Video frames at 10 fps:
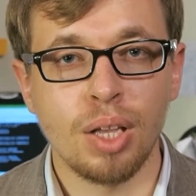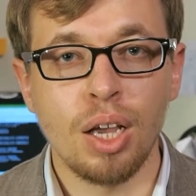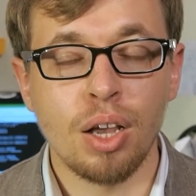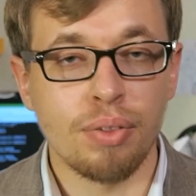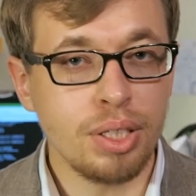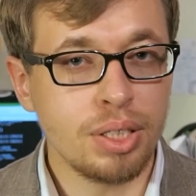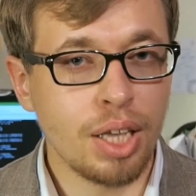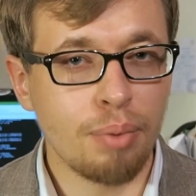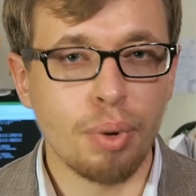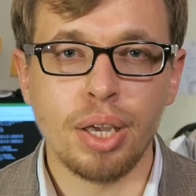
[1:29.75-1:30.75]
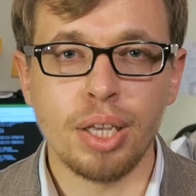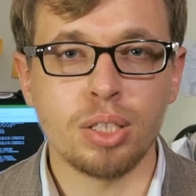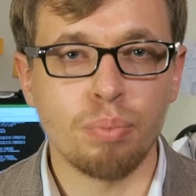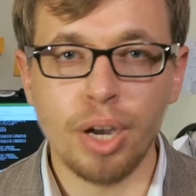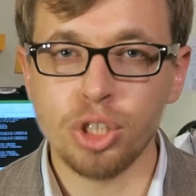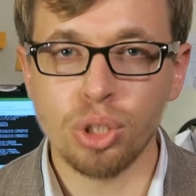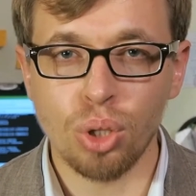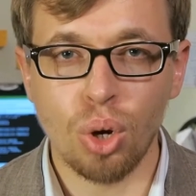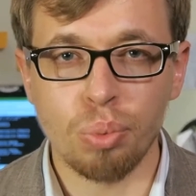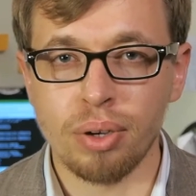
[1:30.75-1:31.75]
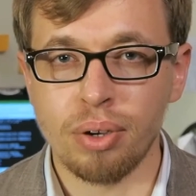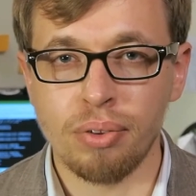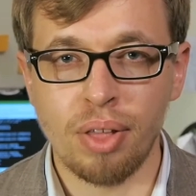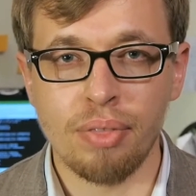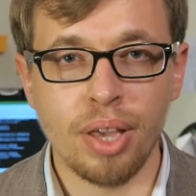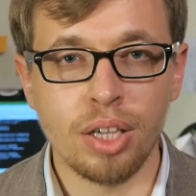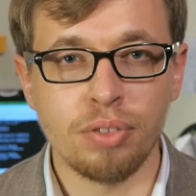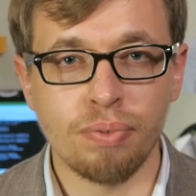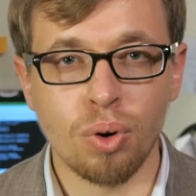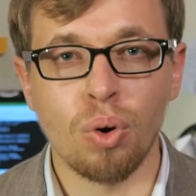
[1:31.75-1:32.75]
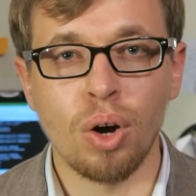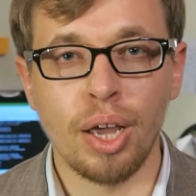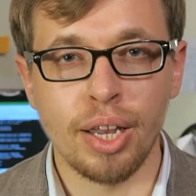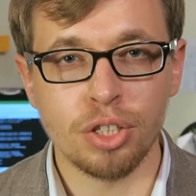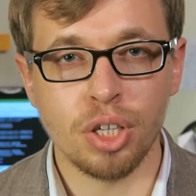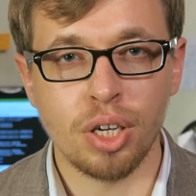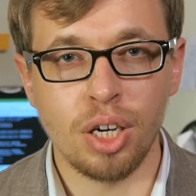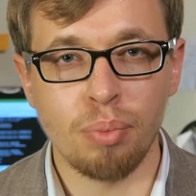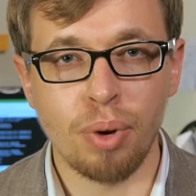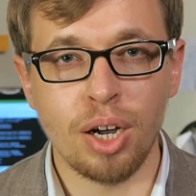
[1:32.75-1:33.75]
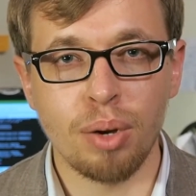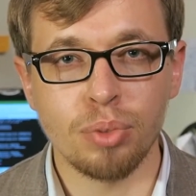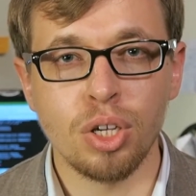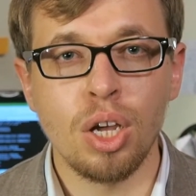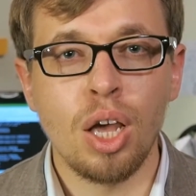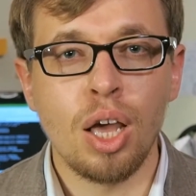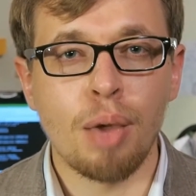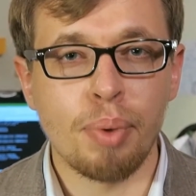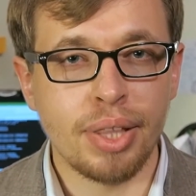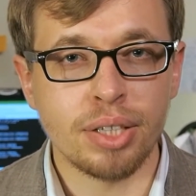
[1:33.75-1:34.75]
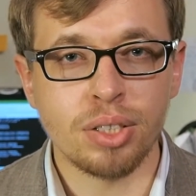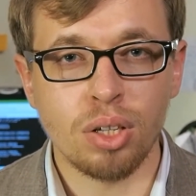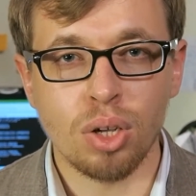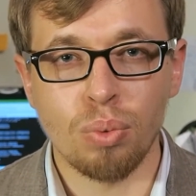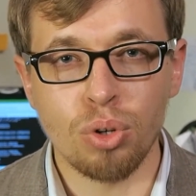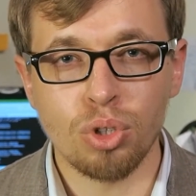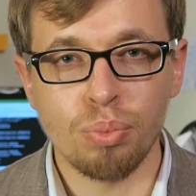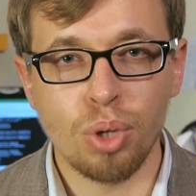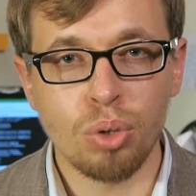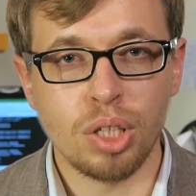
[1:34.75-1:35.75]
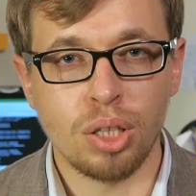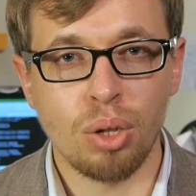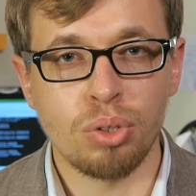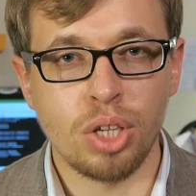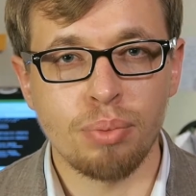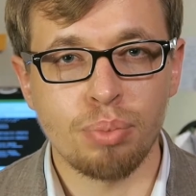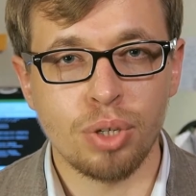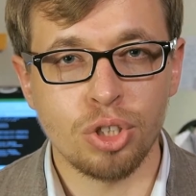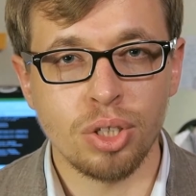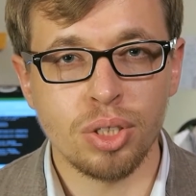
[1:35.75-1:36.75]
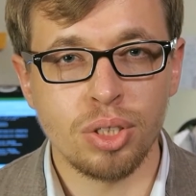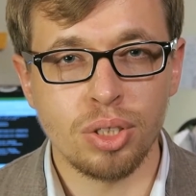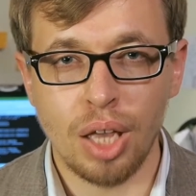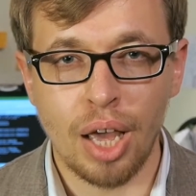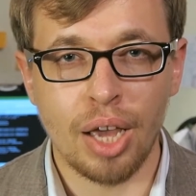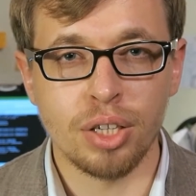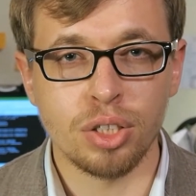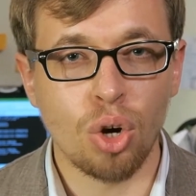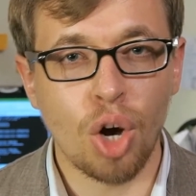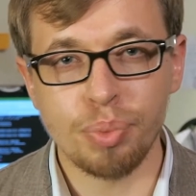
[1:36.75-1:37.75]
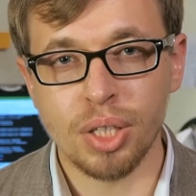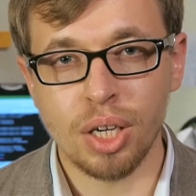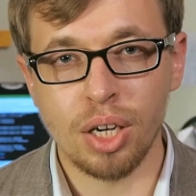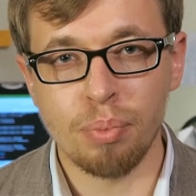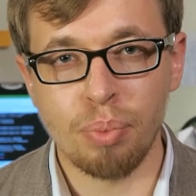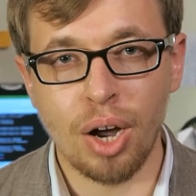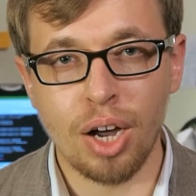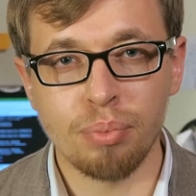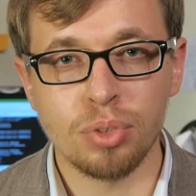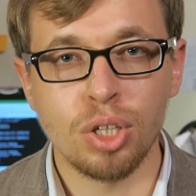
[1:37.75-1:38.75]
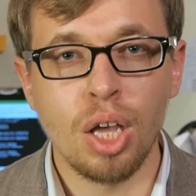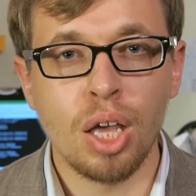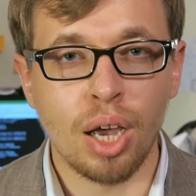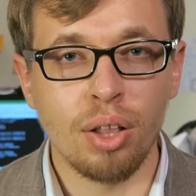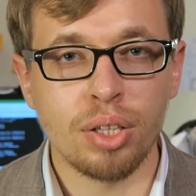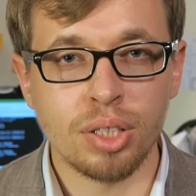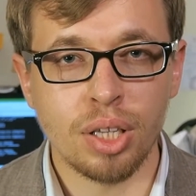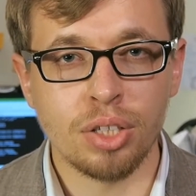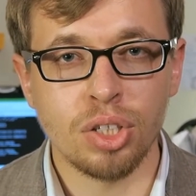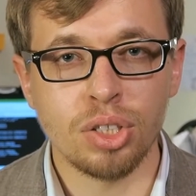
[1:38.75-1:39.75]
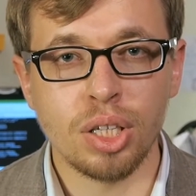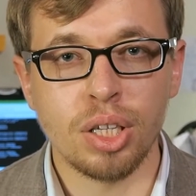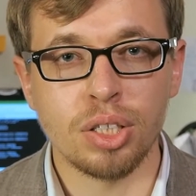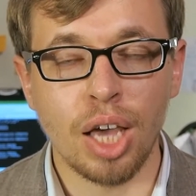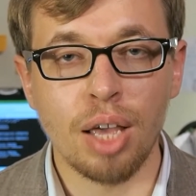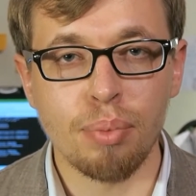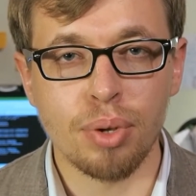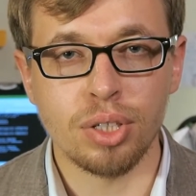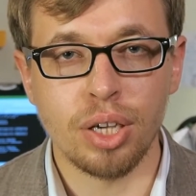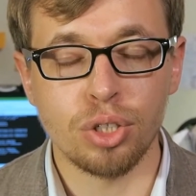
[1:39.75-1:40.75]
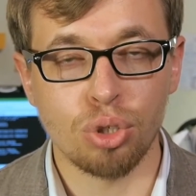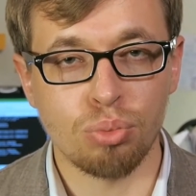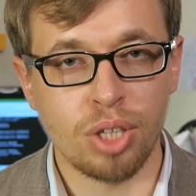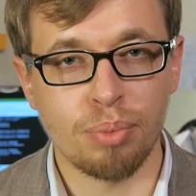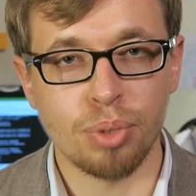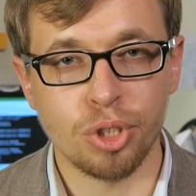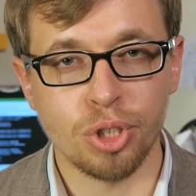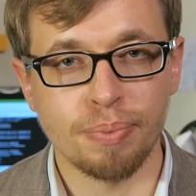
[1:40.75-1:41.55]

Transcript: This number is much lower than that for electrically pumped epitaxial quantum dots at low temperatures and optically pumped color centers in diamond at room temperature.